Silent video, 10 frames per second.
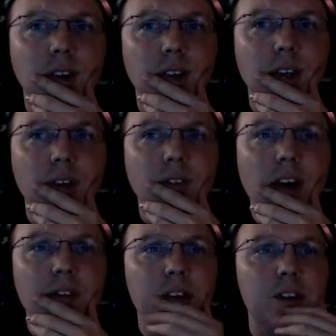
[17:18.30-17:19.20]
Yeah, I'm
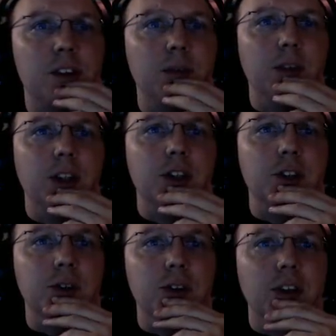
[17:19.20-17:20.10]
having some
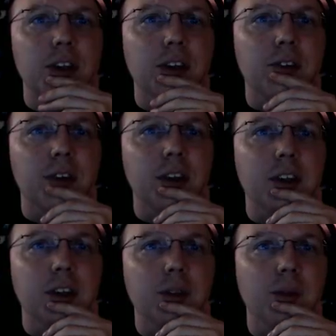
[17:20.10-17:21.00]
issues, I think, right
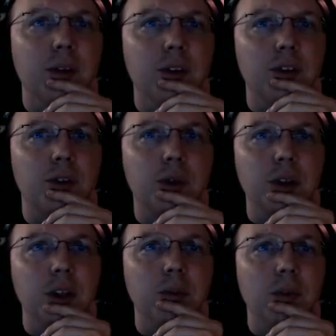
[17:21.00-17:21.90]
now with the
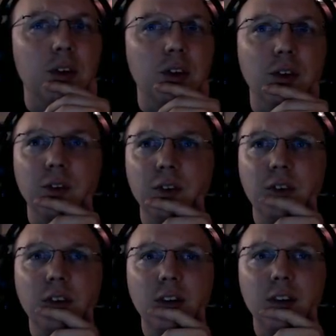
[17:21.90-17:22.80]
screen, so
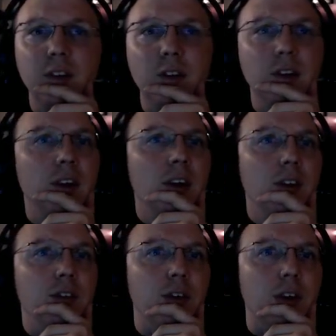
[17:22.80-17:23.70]

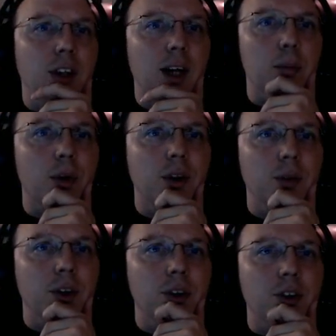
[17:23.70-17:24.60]
if you can elaborate what
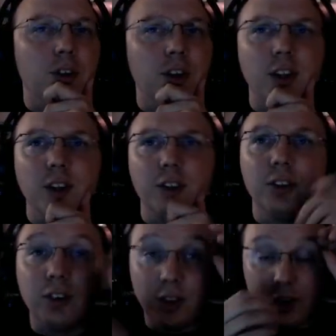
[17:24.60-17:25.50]
it looks like on your
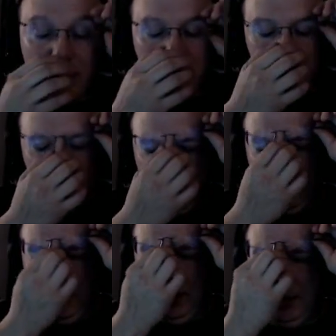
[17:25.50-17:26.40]
side, I
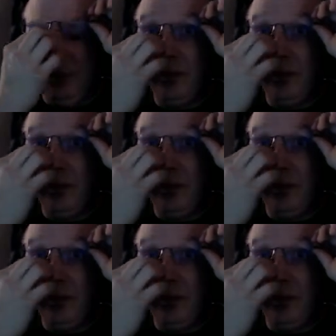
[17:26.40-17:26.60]
appreciate it.